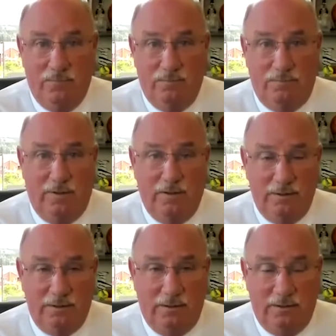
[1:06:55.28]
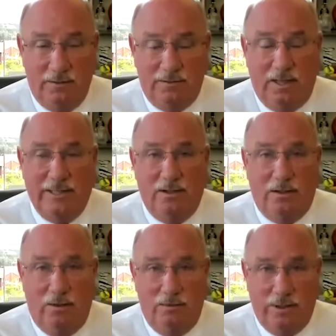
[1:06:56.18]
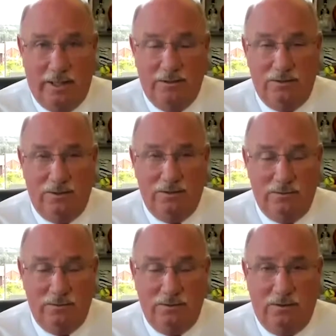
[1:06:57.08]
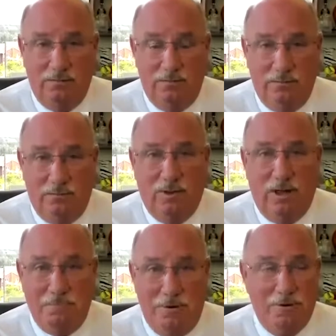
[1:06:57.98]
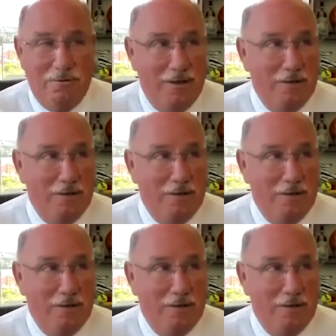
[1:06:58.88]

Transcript: Fairly simple. It's like the cognac. It's just, you know, we're not part of that.